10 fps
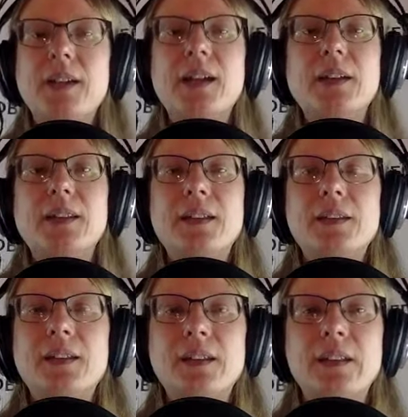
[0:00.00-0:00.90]
And then,
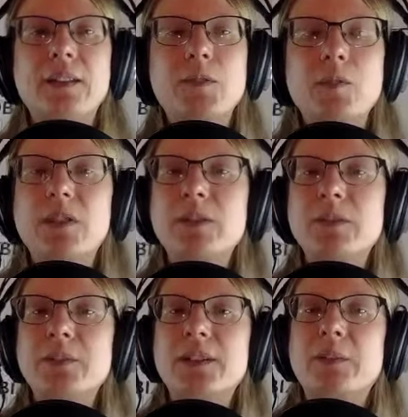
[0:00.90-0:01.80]
like, if you want to
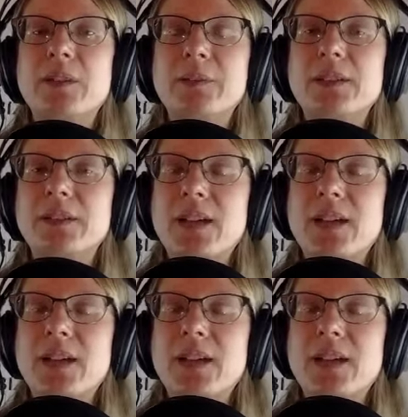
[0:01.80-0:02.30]
do something that's